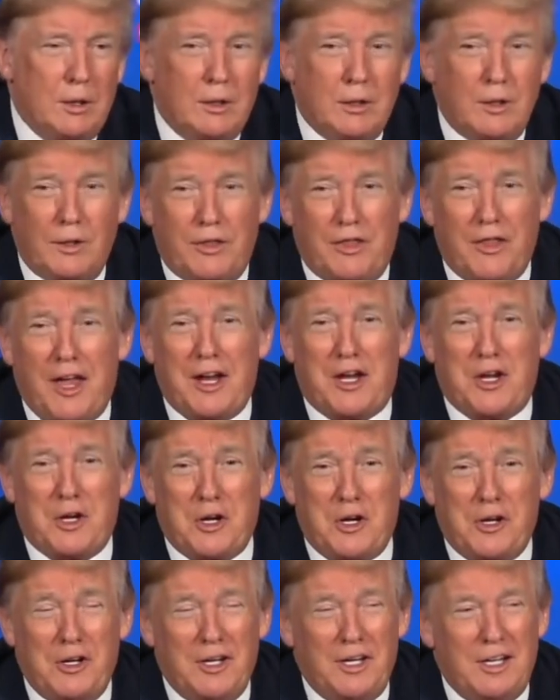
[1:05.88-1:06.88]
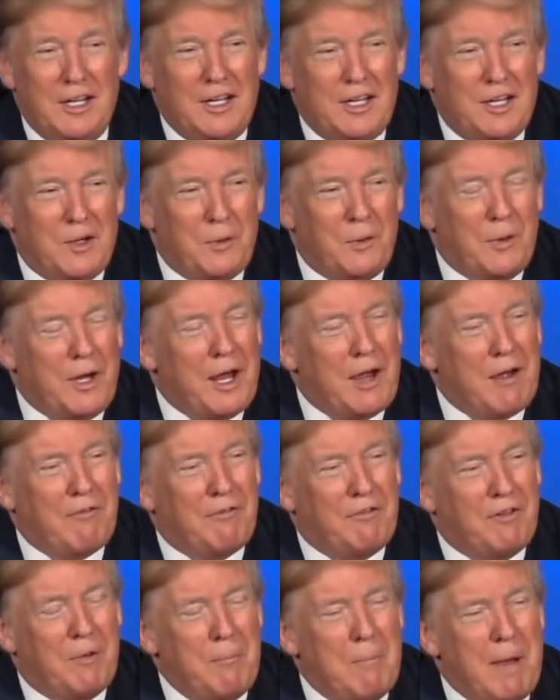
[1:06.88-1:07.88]
Thank you. We
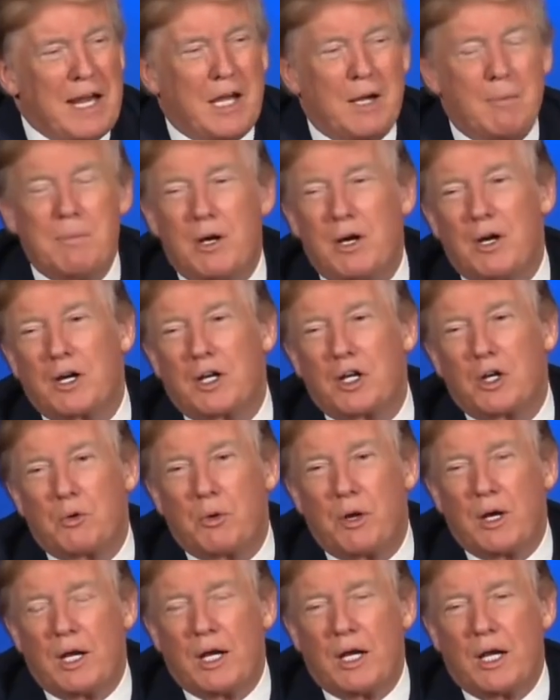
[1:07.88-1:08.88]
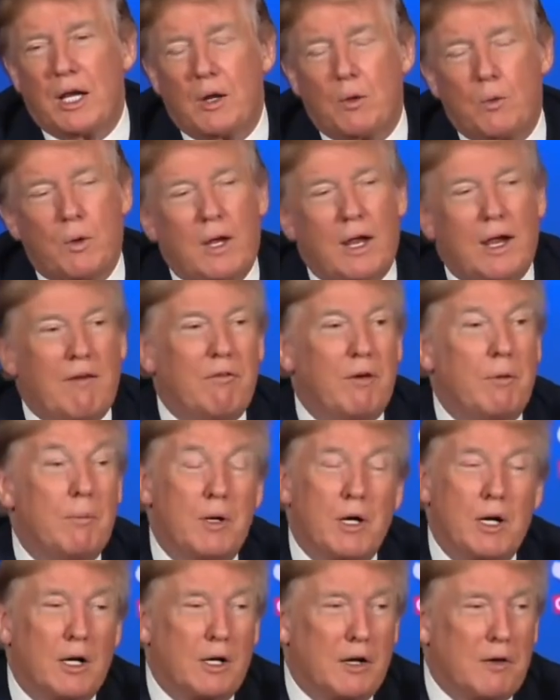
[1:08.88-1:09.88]
have Make America Great Again. We have
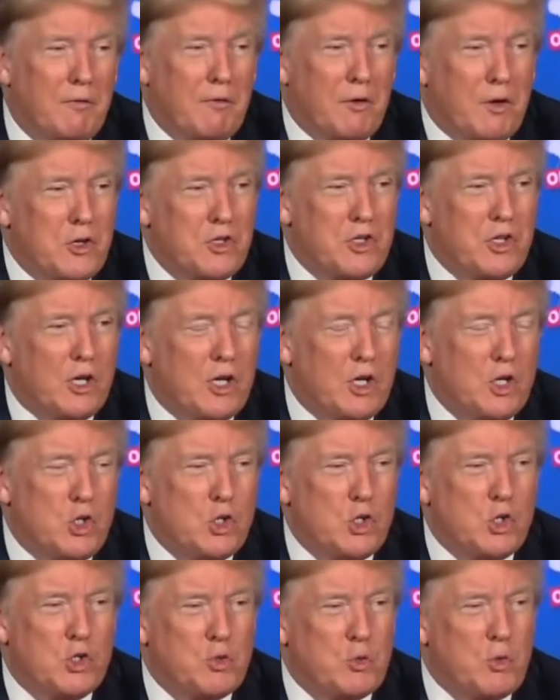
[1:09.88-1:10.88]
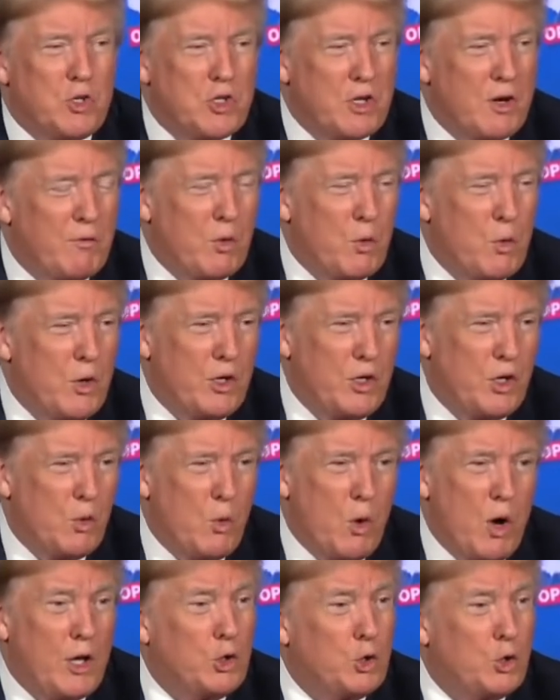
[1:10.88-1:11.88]
America First. You can choose whichever one you
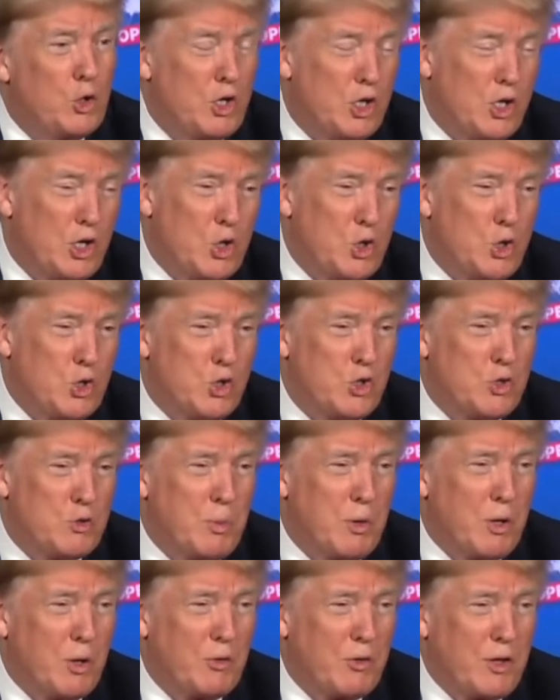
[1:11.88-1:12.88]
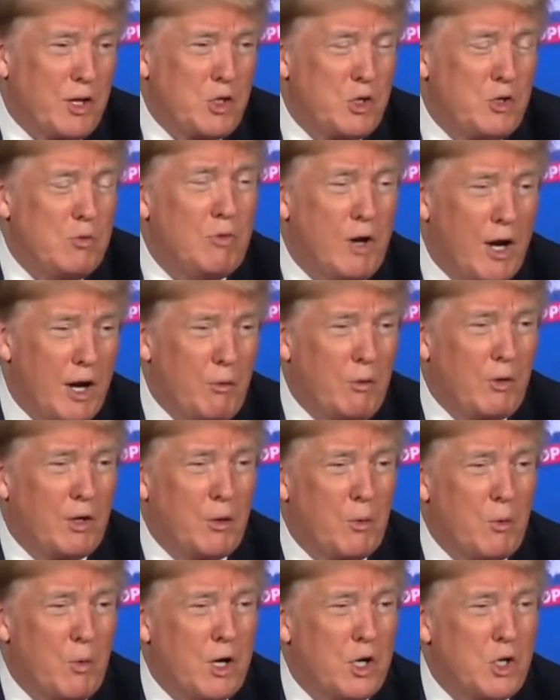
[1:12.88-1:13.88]
want, or you can choose both. I really
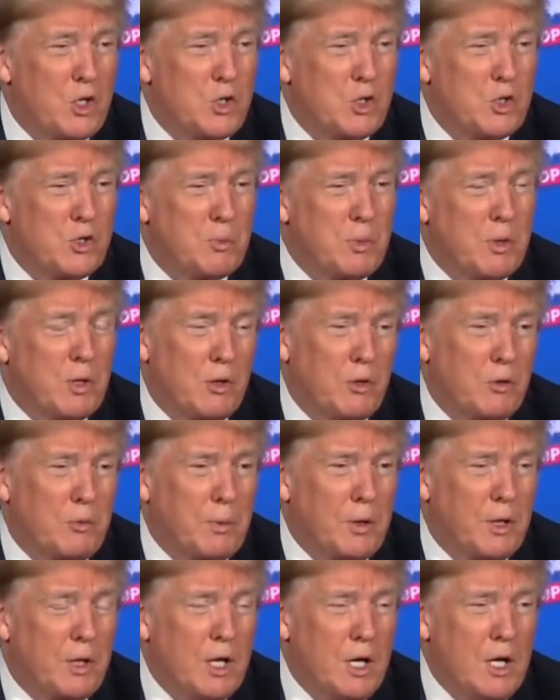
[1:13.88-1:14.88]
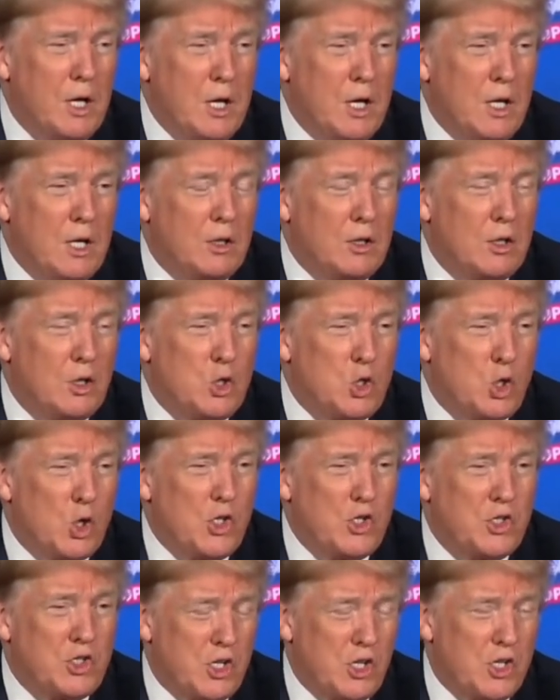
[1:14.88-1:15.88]
want to choose both, but the
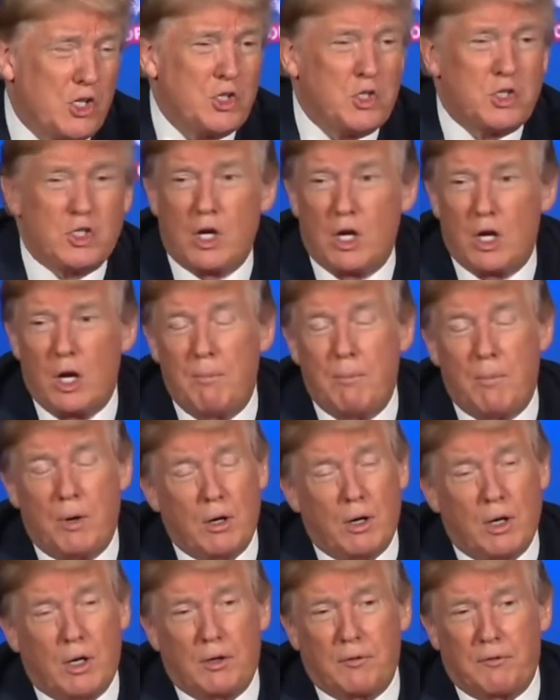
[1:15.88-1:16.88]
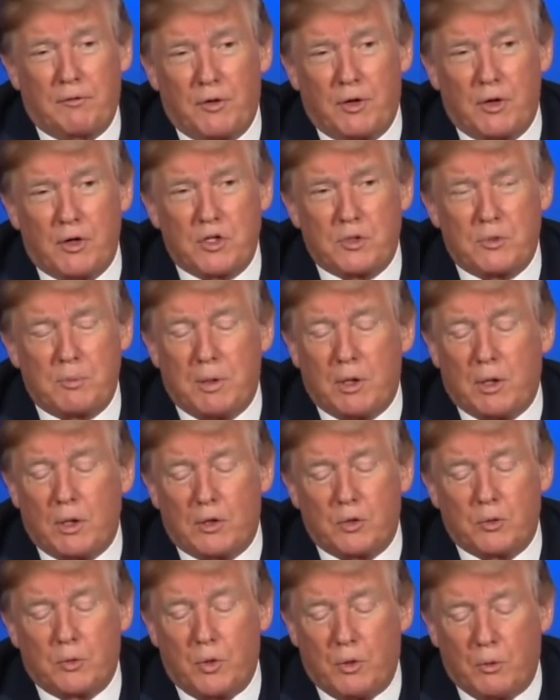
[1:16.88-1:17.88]
choice is America First,
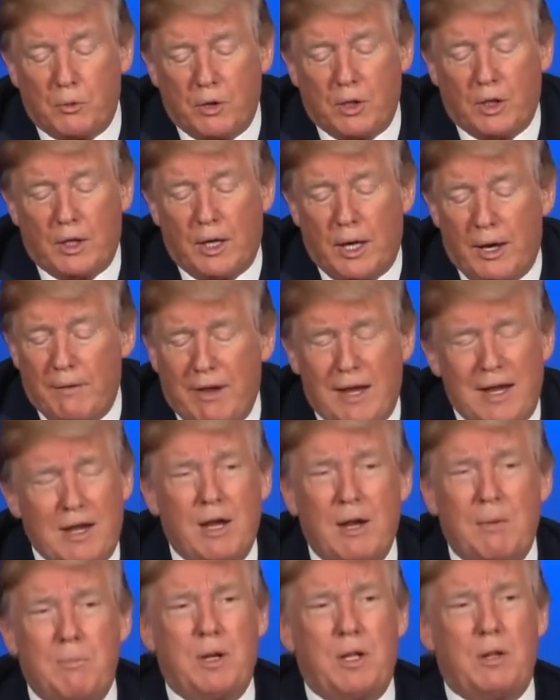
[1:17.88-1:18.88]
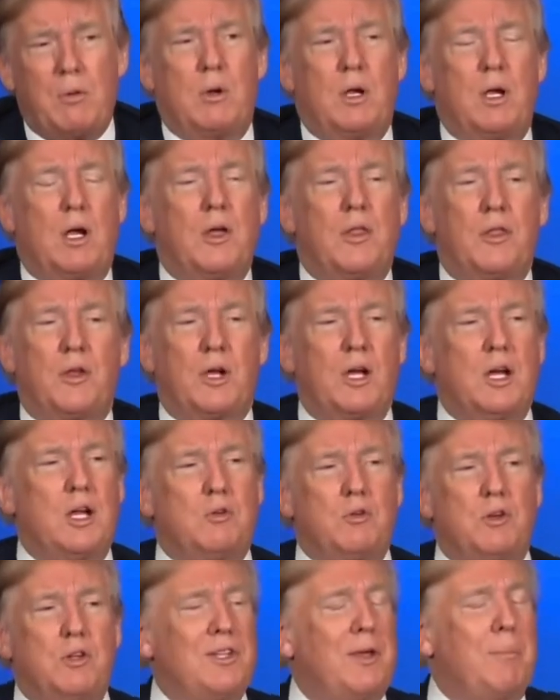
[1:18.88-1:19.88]
because we really have, and by the way, other
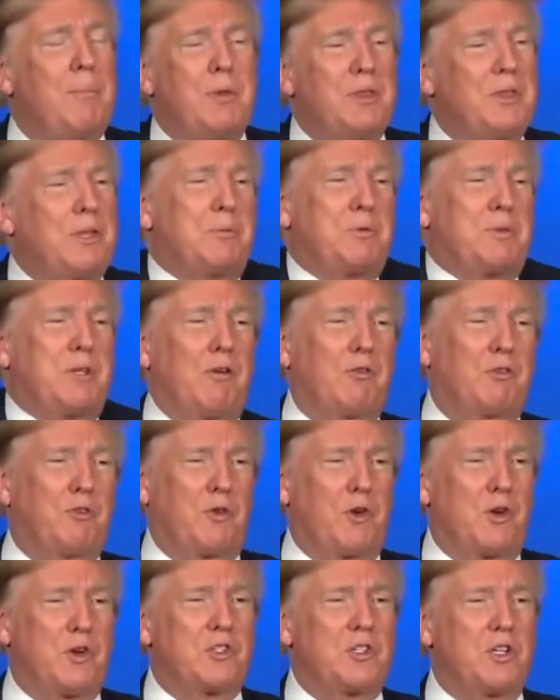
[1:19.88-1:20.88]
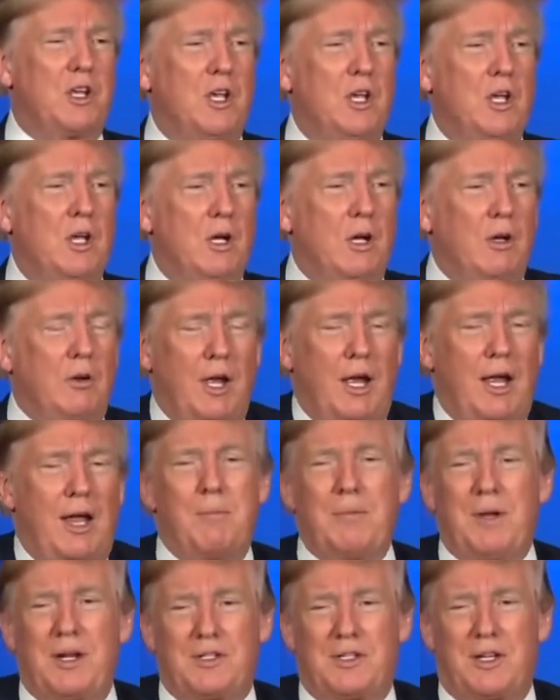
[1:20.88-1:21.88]
countries, they put themselves first. Okay, I'm
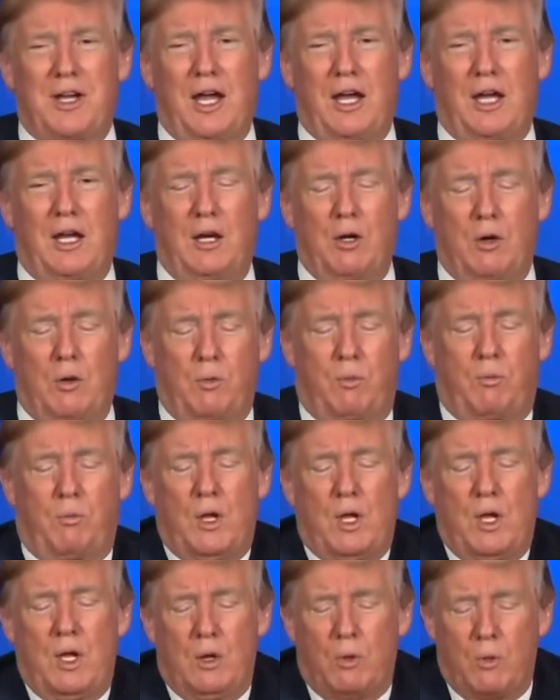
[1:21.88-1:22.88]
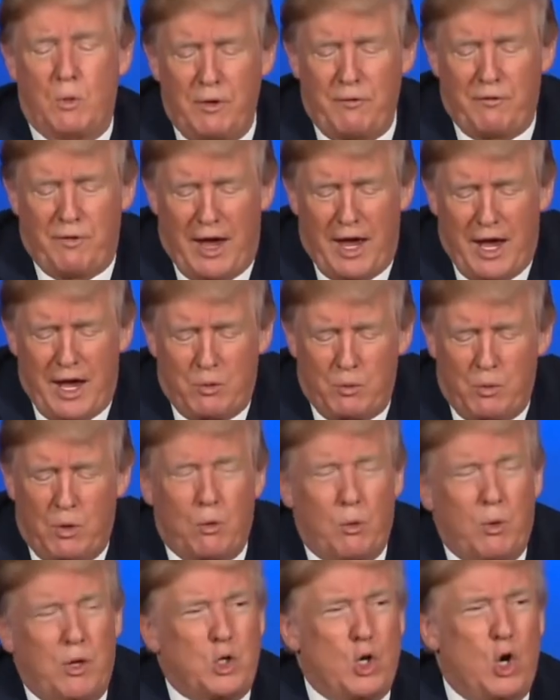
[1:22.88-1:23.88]
not saying, you know, we've had where
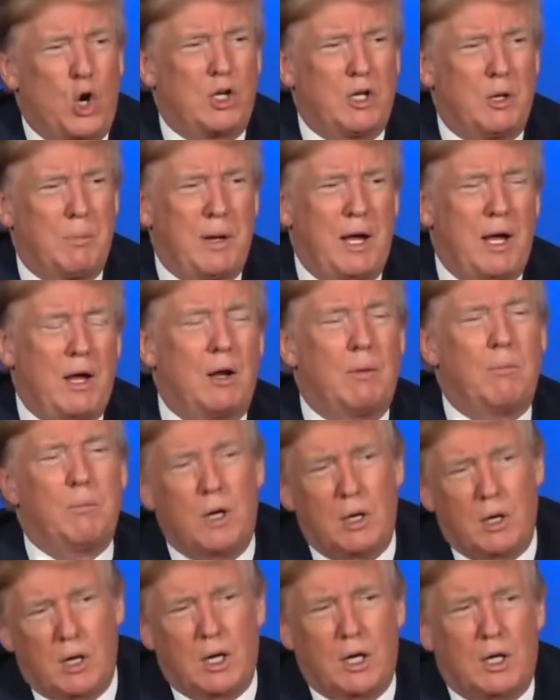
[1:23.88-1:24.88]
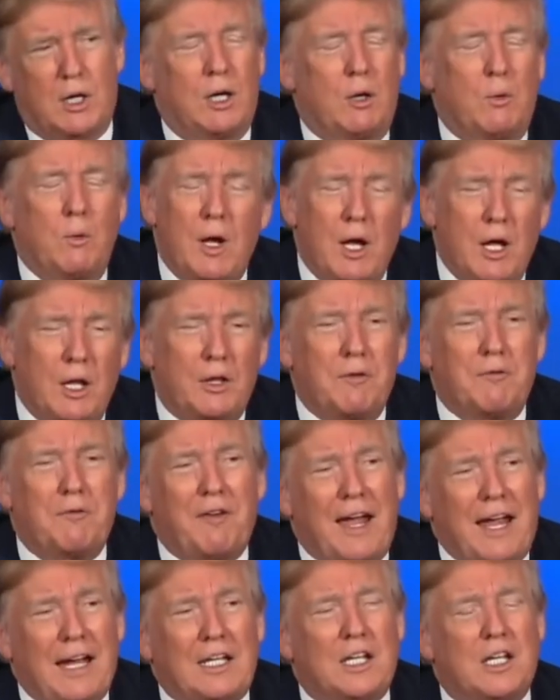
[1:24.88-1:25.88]
we talked about America. Well, the
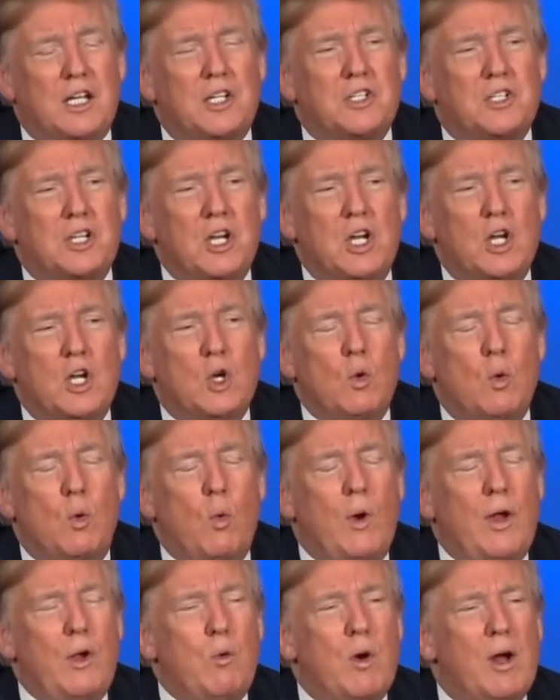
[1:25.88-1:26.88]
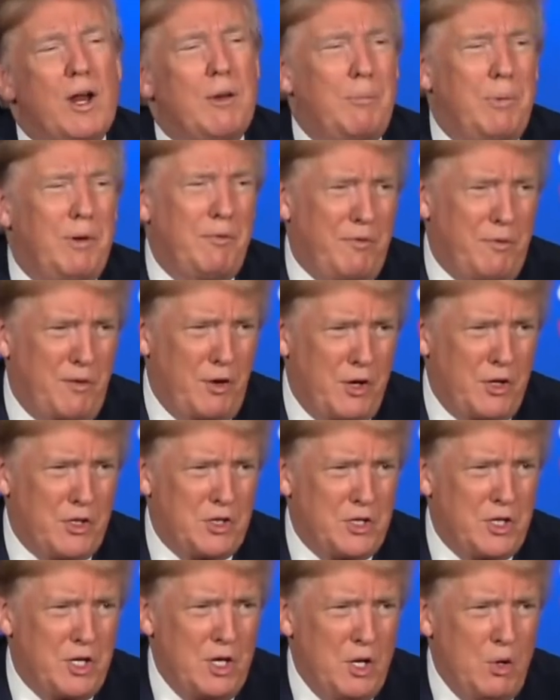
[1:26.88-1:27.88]
fact is, we want to be
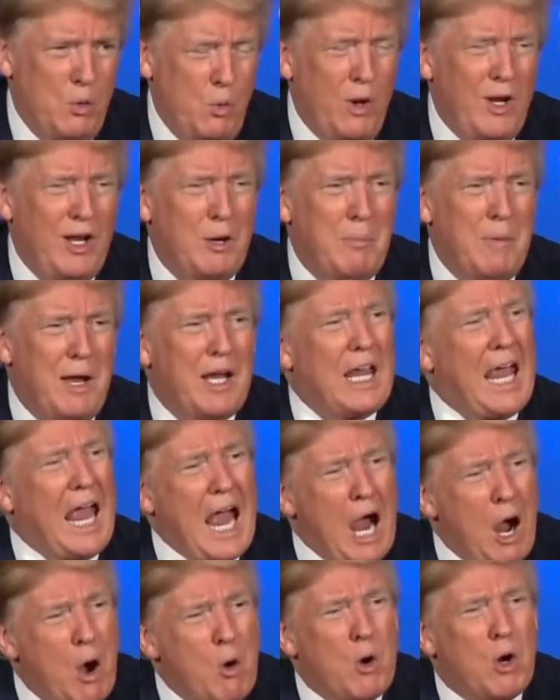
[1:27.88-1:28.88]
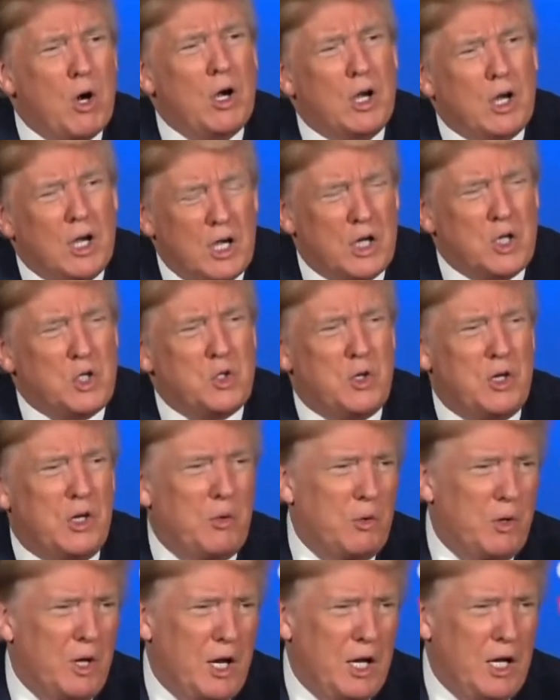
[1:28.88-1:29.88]
first. We're going to make our country
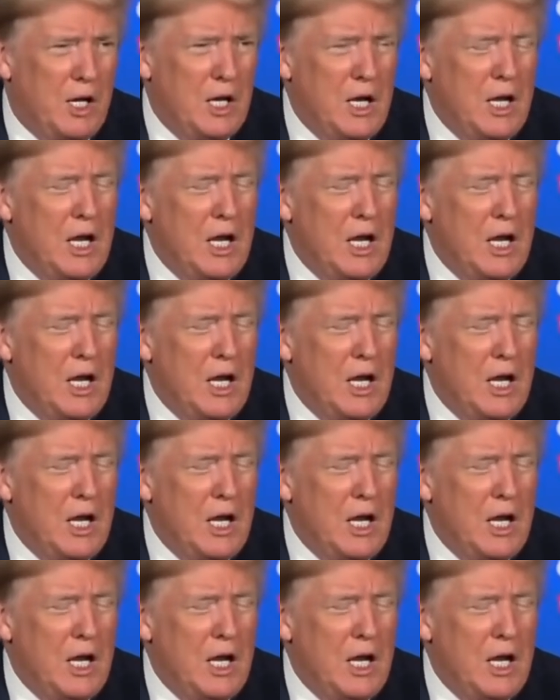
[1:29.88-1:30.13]
great.